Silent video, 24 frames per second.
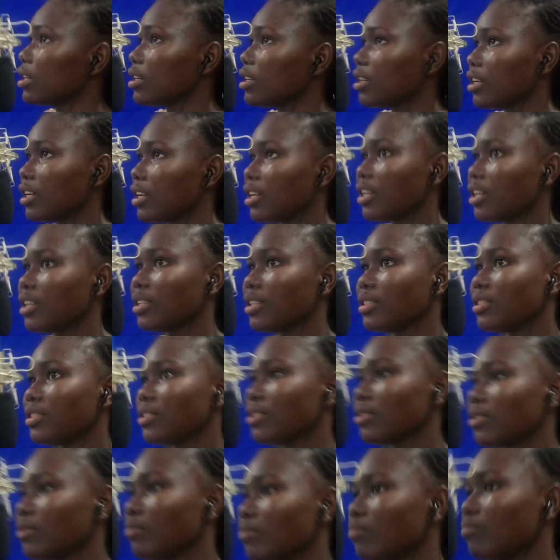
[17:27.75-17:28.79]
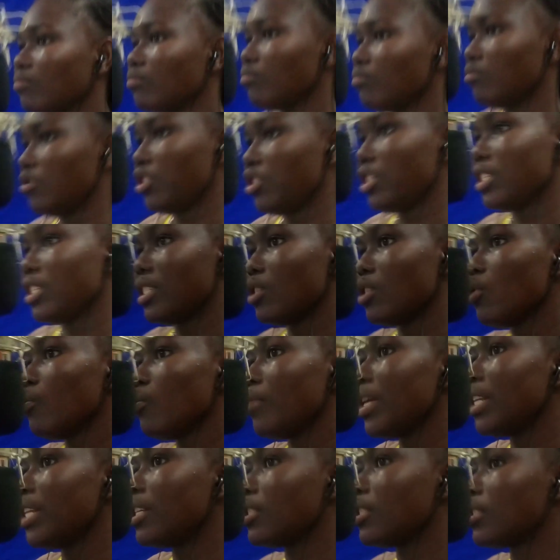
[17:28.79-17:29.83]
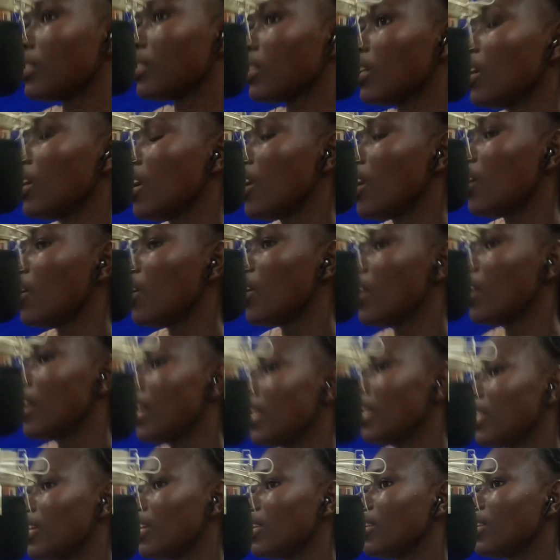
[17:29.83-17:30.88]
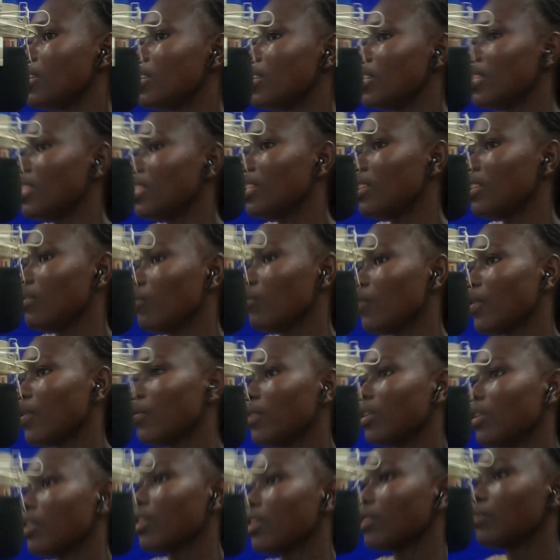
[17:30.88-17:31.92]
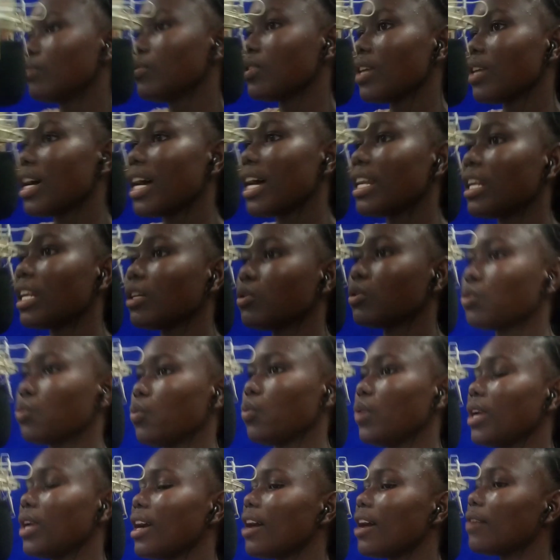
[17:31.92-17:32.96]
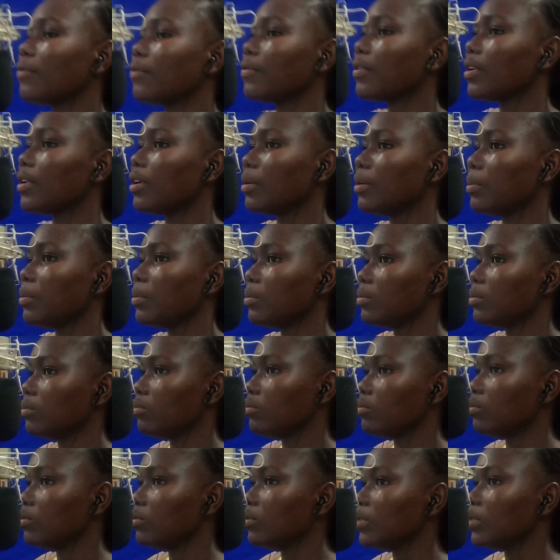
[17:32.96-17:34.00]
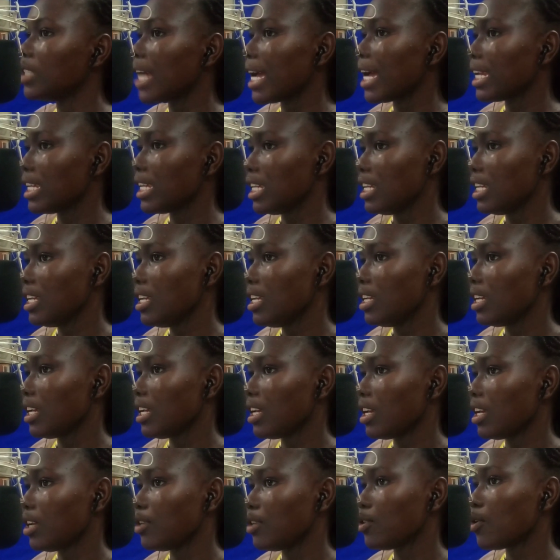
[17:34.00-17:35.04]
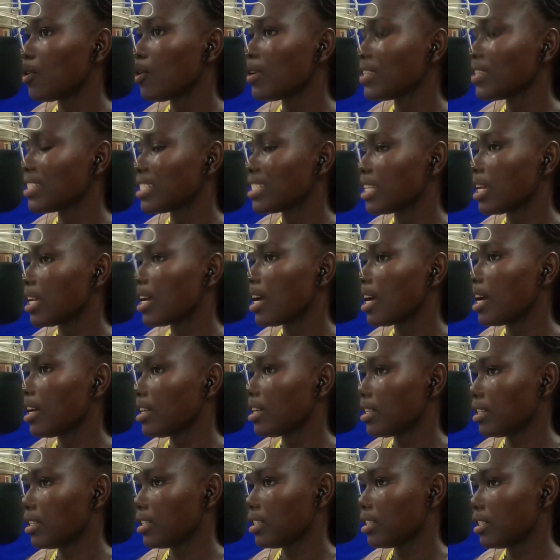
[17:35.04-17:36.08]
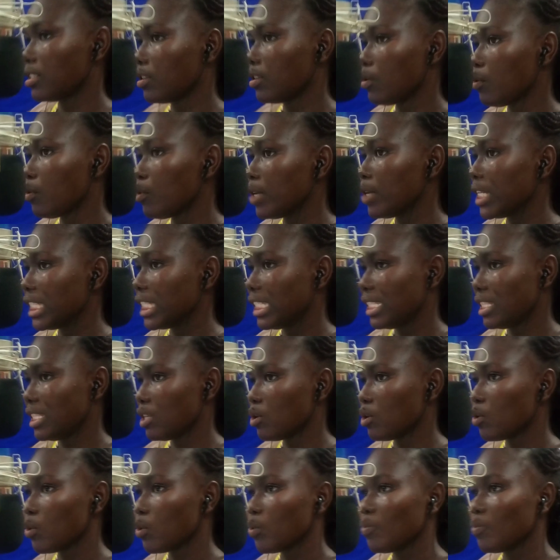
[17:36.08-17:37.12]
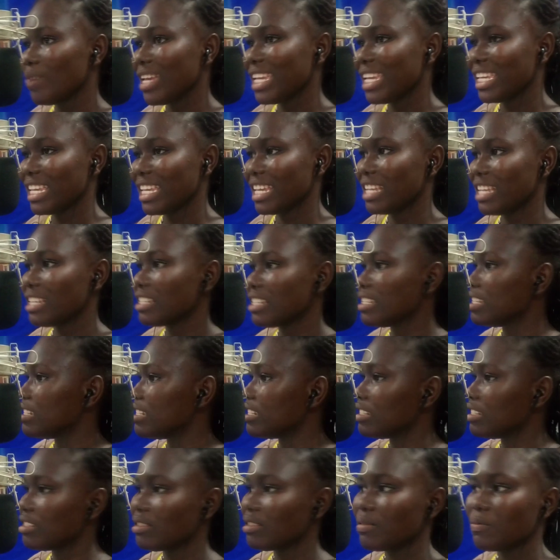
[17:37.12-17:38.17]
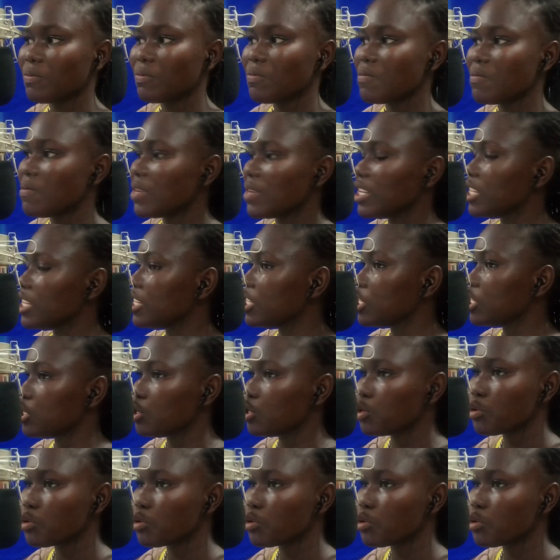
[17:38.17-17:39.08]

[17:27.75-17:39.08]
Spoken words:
and she still made it. And then when we come to Ghana, we have Jackie, a young singer who is still making huge